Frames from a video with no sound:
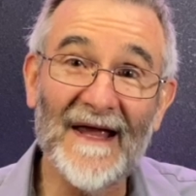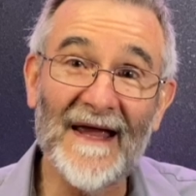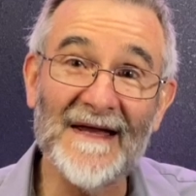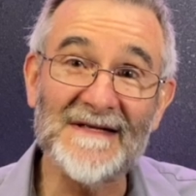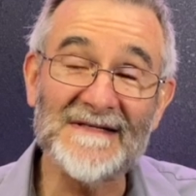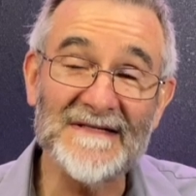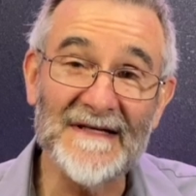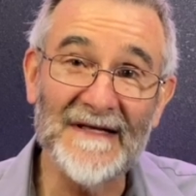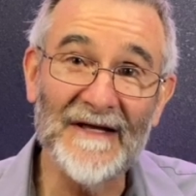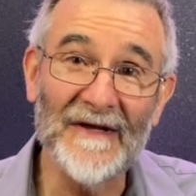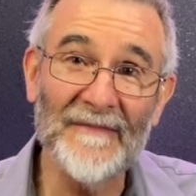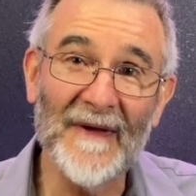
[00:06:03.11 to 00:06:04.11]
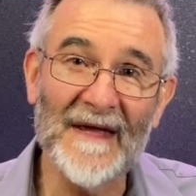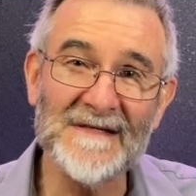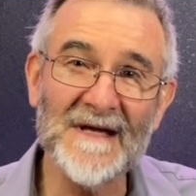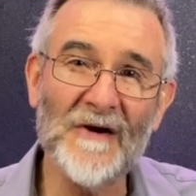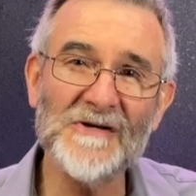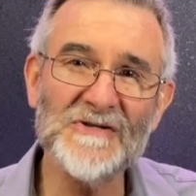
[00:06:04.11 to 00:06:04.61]
and see him as
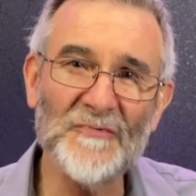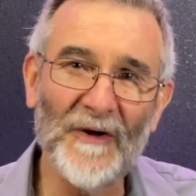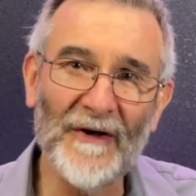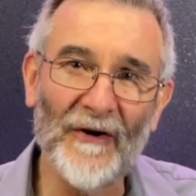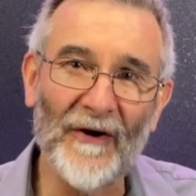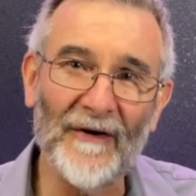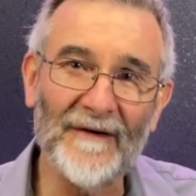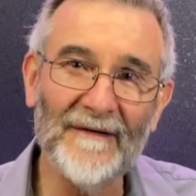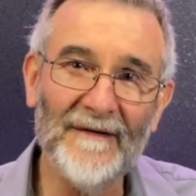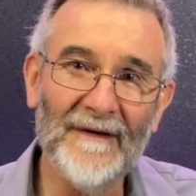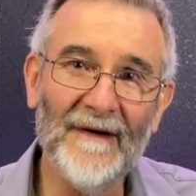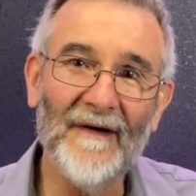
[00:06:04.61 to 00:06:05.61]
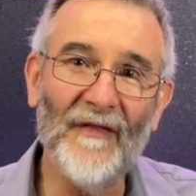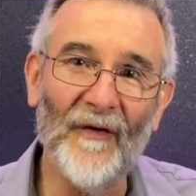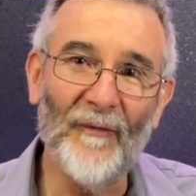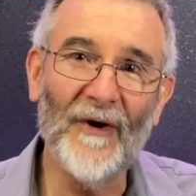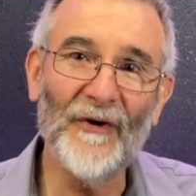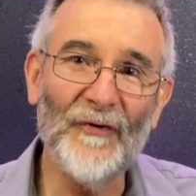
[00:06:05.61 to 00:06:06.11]
our sweetheart, the
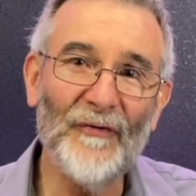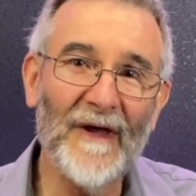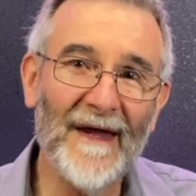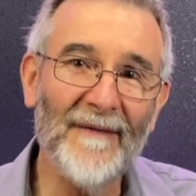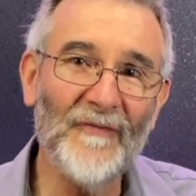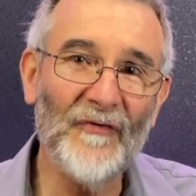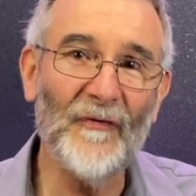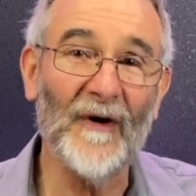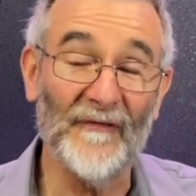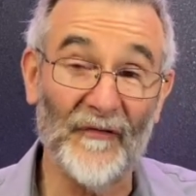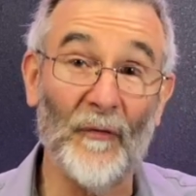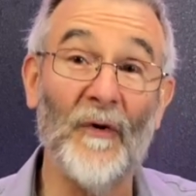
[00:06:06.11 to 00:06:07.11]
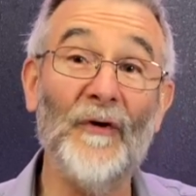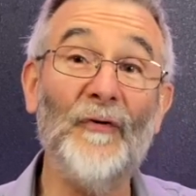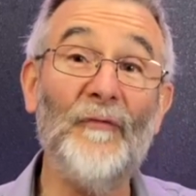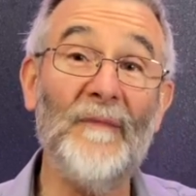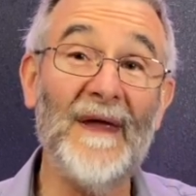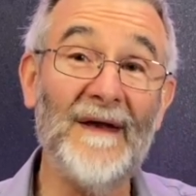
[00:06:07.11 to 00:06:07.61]
one who came to us, the one
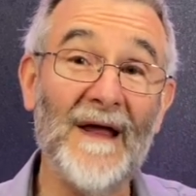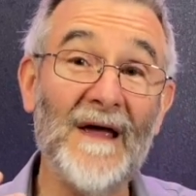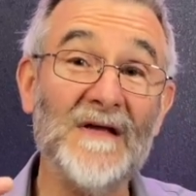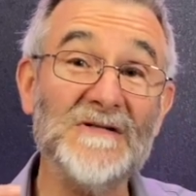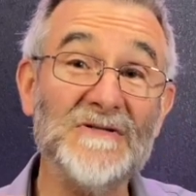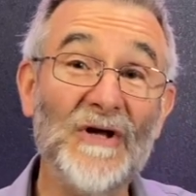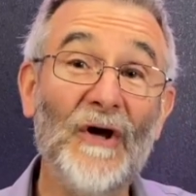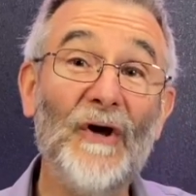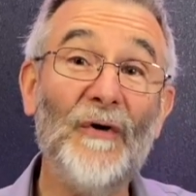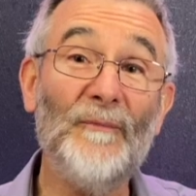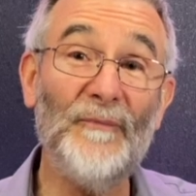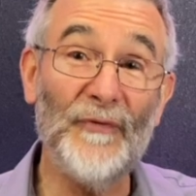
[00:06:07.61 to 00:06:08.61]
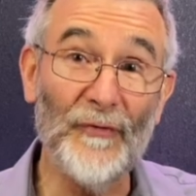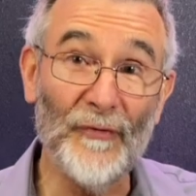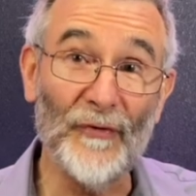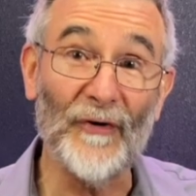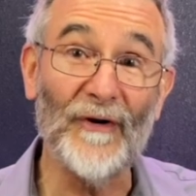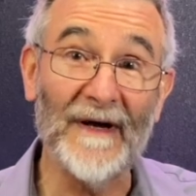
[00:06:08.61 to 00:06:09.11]
who made us
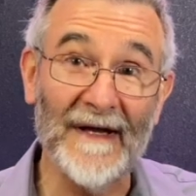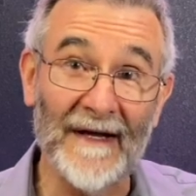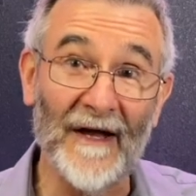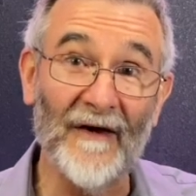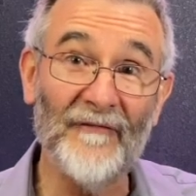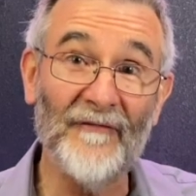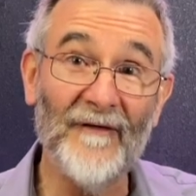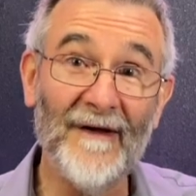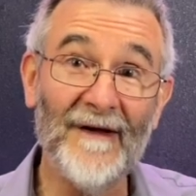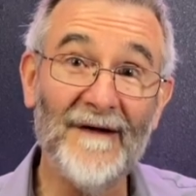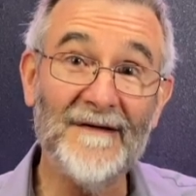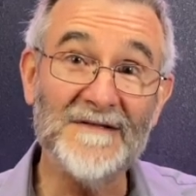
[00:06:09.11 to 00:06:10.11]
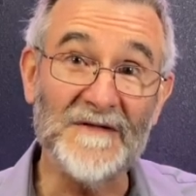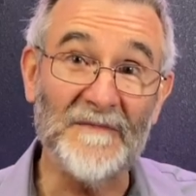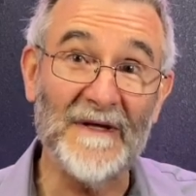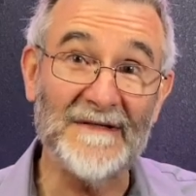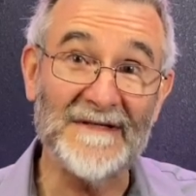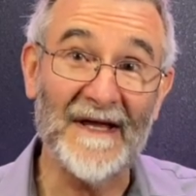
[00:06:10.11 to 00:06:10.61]
pure enough to
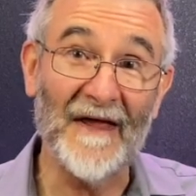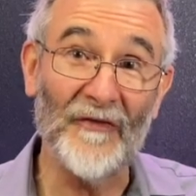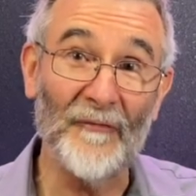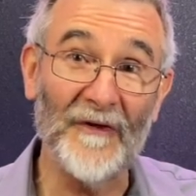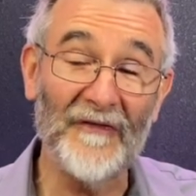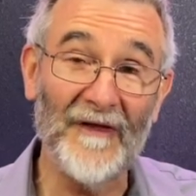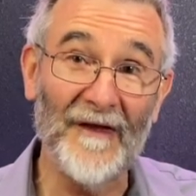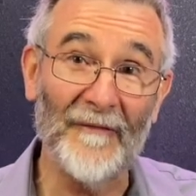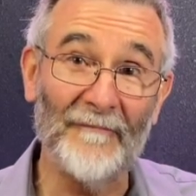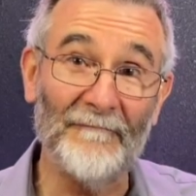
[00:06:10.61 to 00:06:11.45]
be together with him.